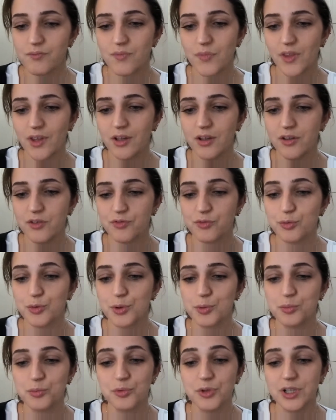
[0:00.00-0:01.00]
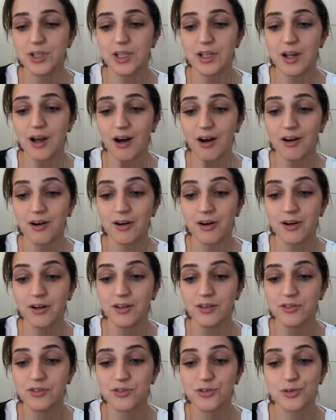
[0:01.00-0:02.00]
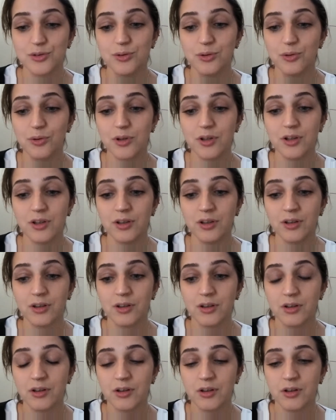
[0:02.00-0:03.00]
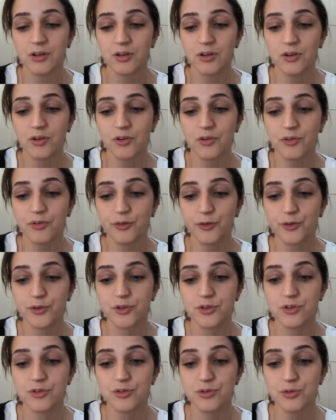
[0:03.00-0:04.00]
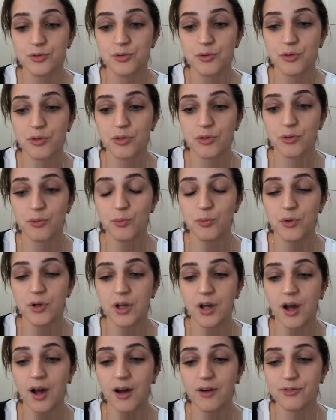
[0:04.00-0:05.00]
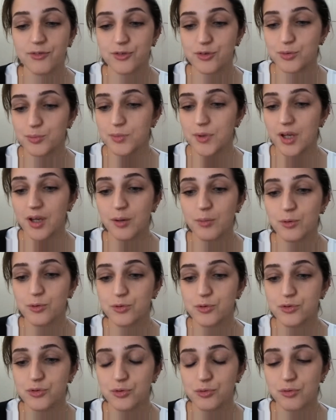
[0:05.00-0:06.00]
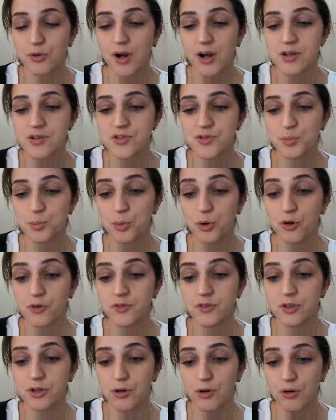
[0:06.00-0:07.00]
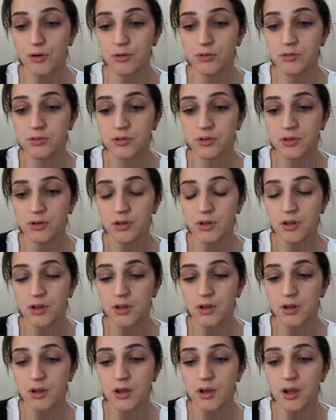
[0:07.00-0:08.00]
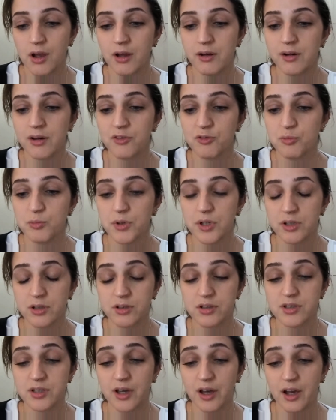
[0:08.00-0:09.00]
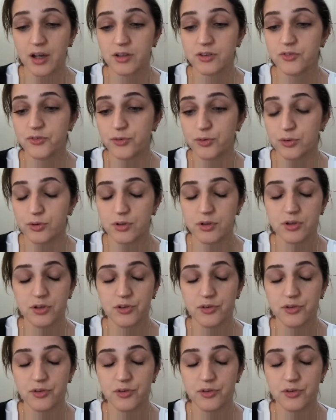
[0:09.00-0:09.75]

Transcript: if we really are into looking for the truth, we have to be able to rise above it all. And I've been attacked for